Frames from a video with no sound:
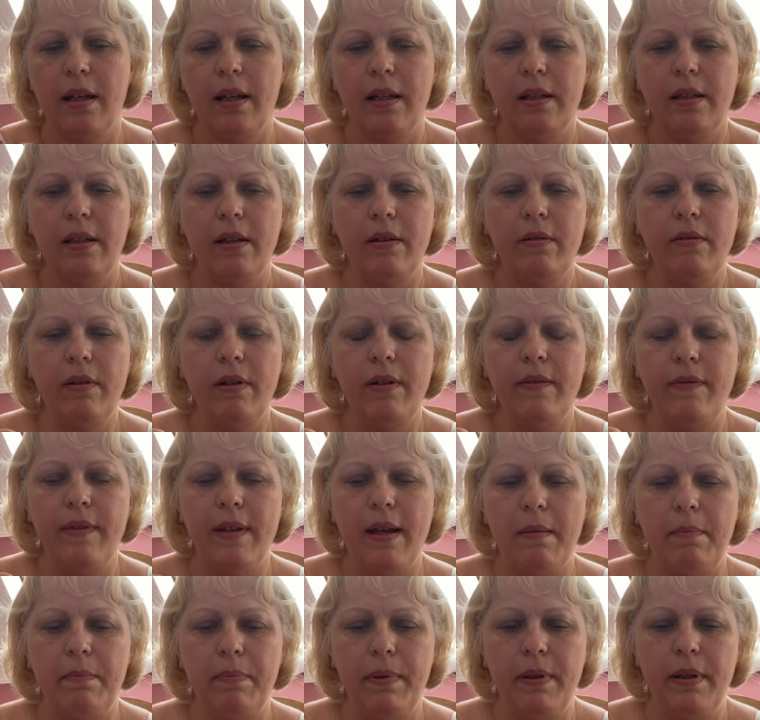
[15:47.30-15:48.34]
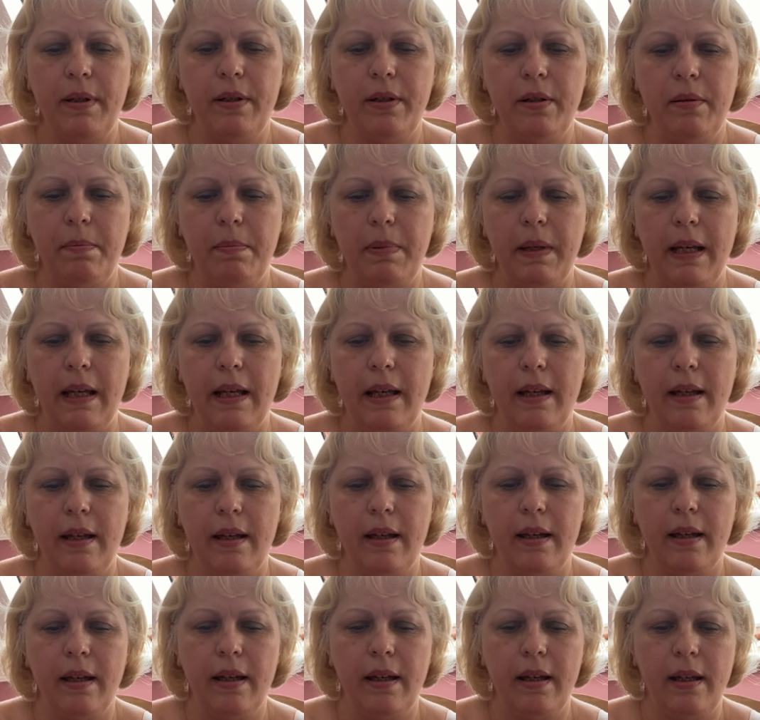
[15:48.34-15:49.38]
Don't know if that blue bit
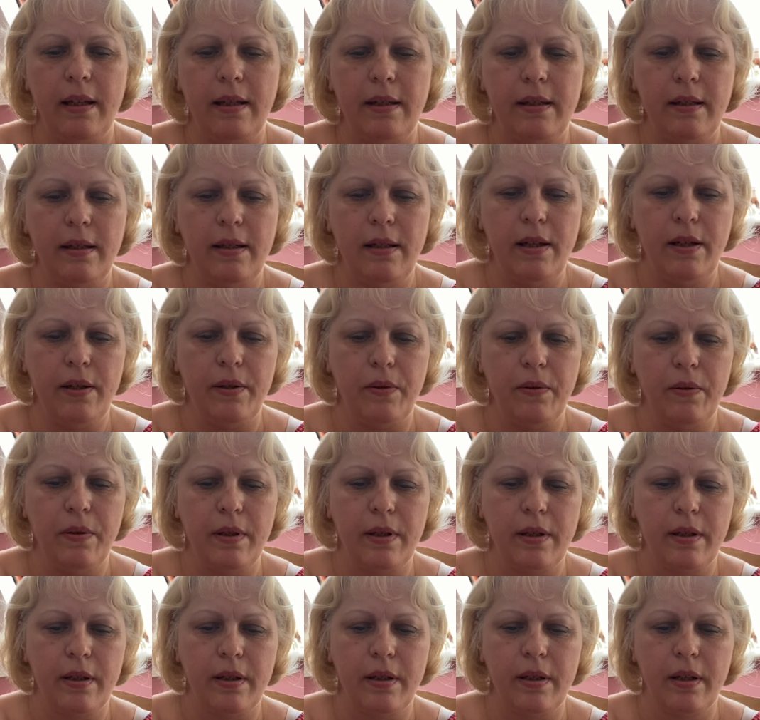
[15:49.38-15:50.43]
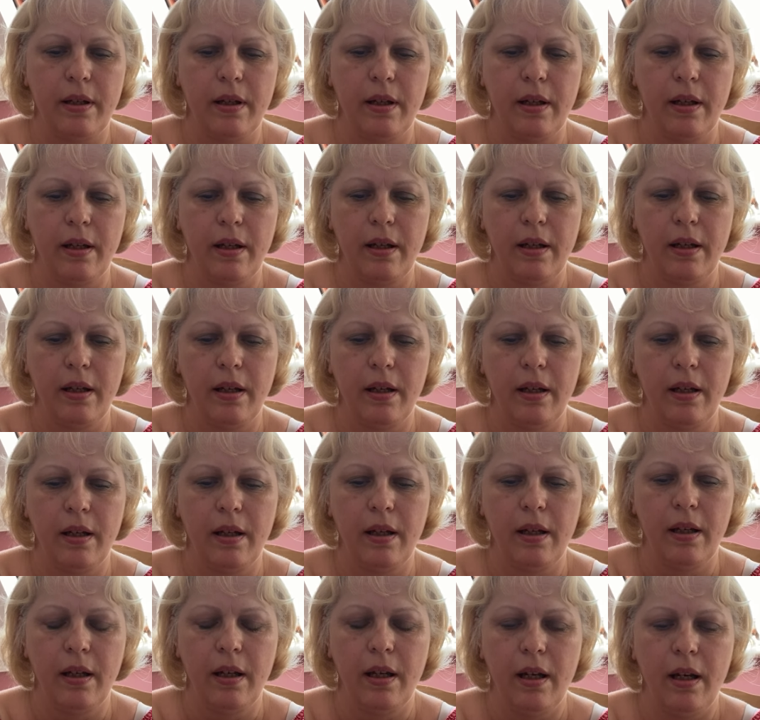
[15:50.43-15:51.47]
is loose.
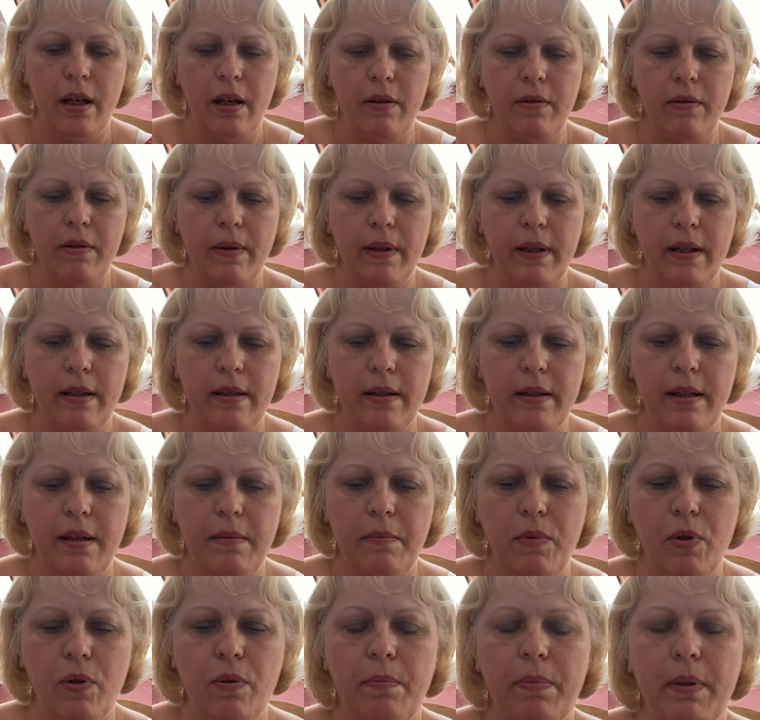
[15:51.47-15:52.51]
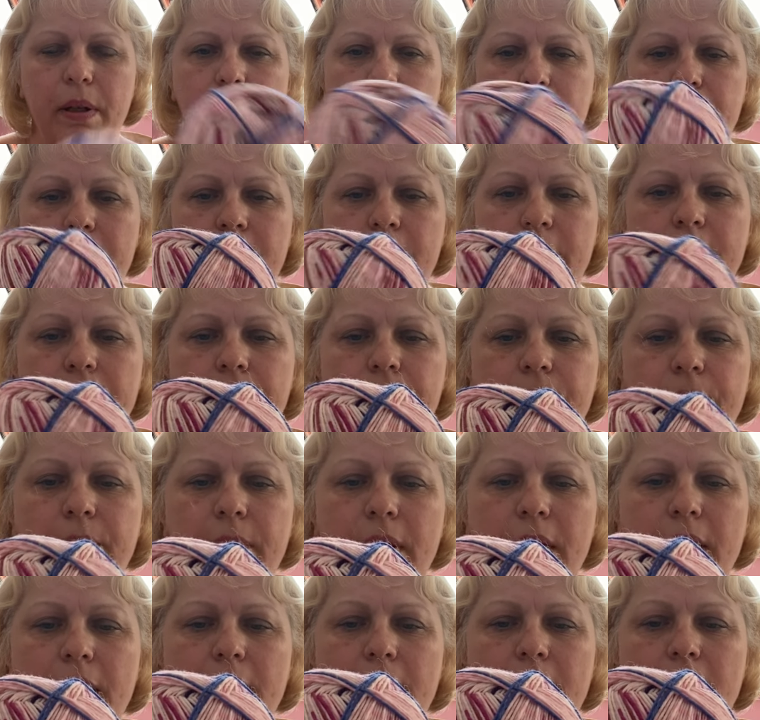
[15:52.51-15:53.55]
Oh no, I can see more blue.
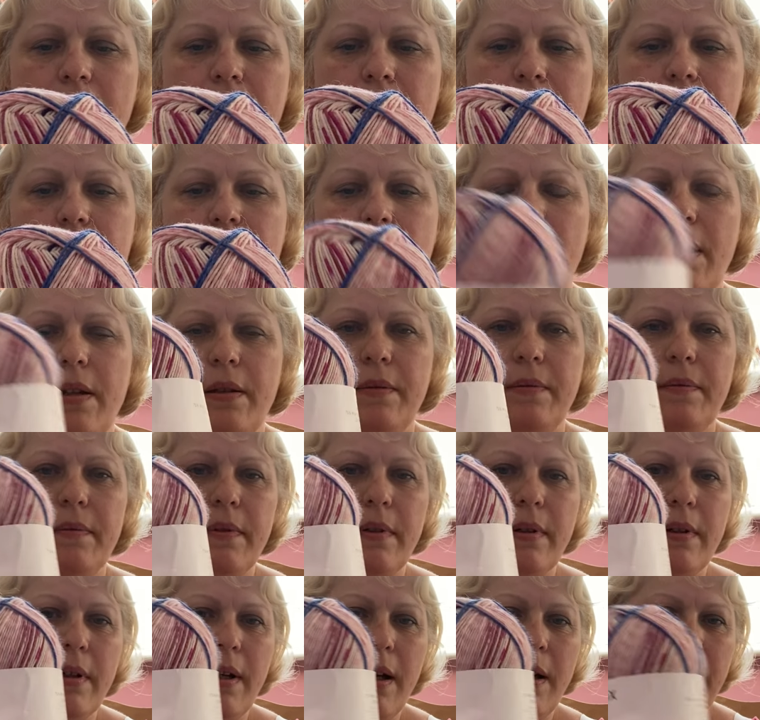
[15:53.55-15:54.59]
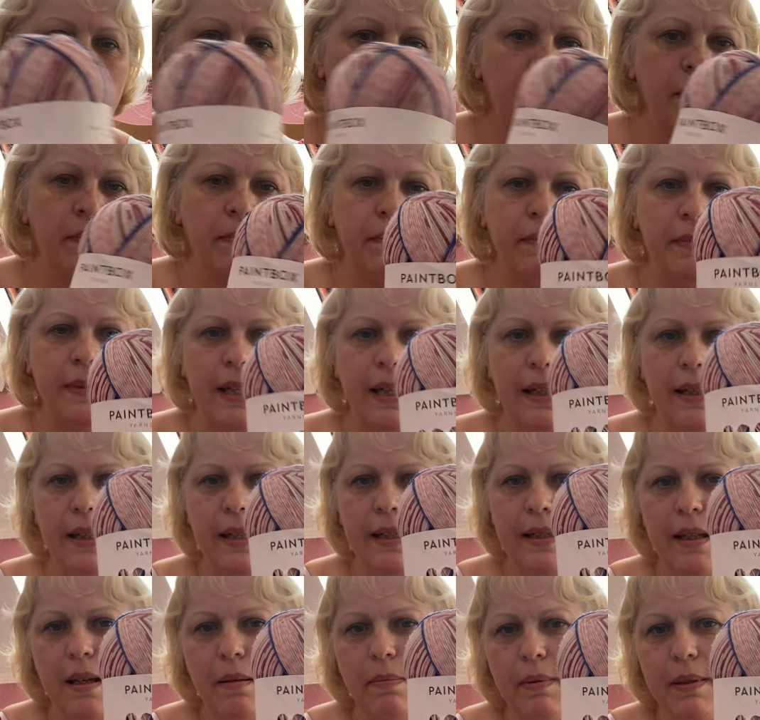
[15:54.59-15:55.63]
So I will knit
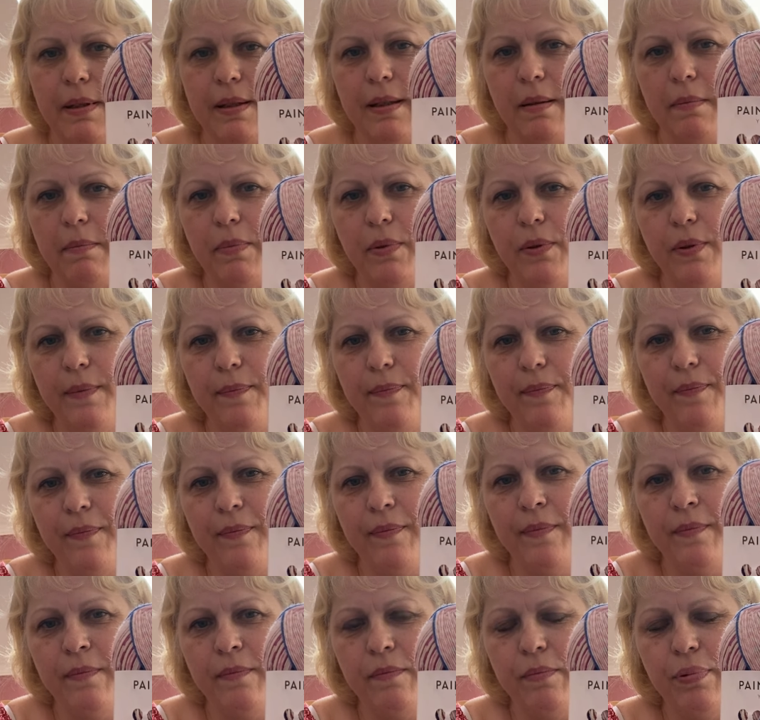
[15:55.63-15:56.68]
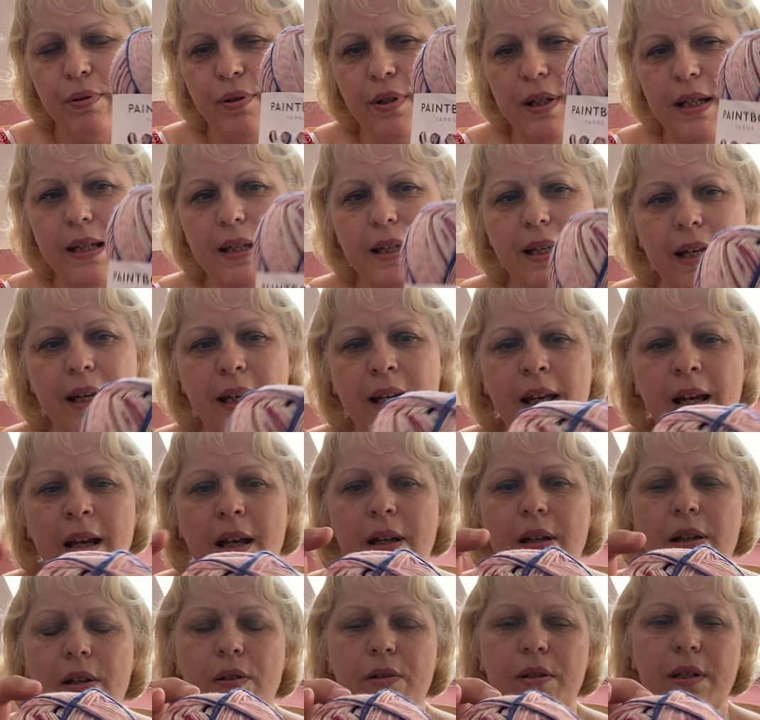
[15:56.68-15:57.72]
these up at some point. Pretty,
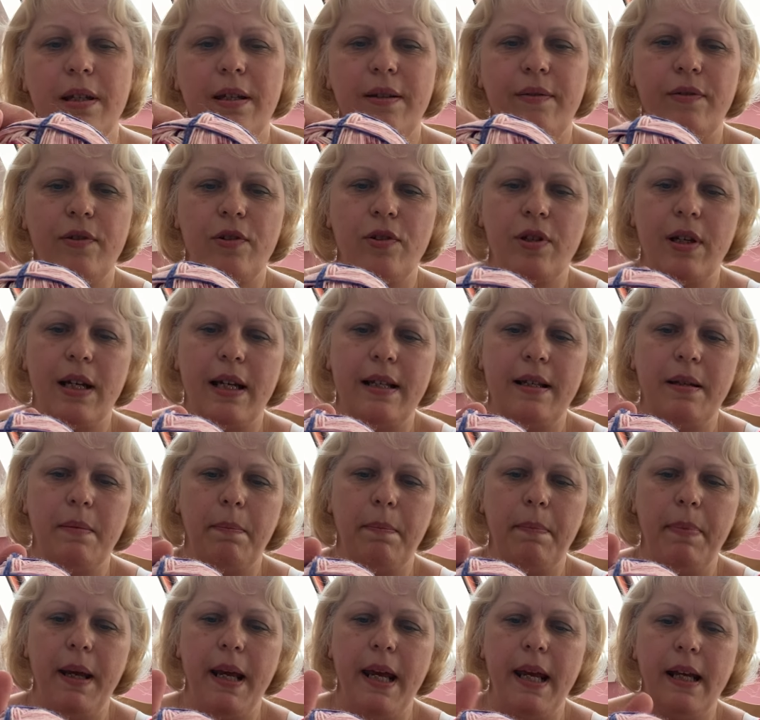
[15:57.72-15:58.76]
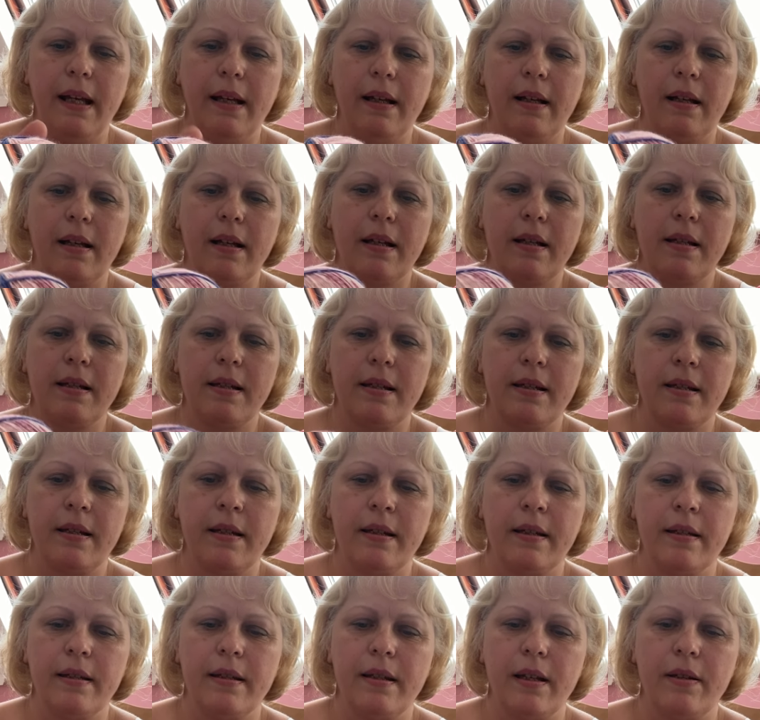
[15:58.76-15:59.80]
lots of different shades of pinks,
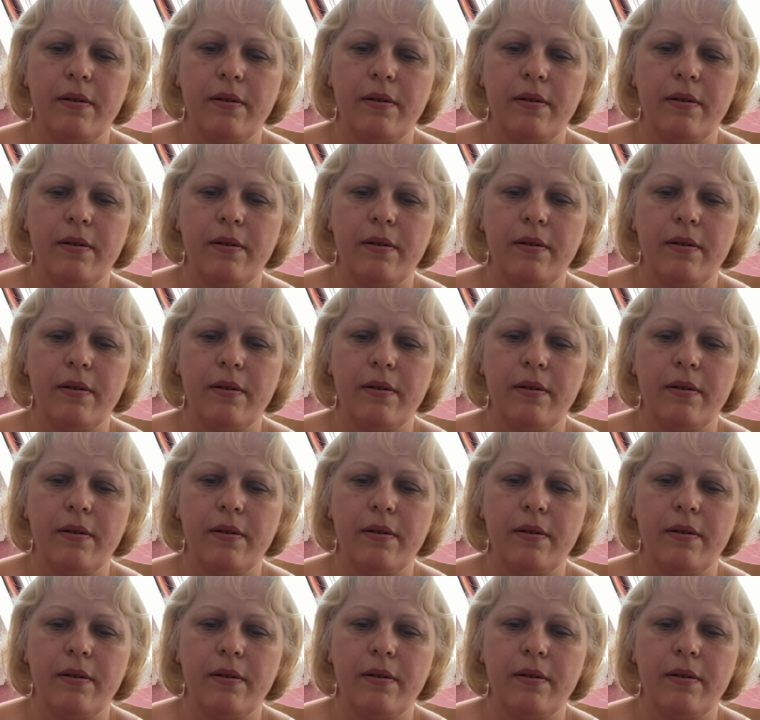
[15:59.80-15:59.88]
so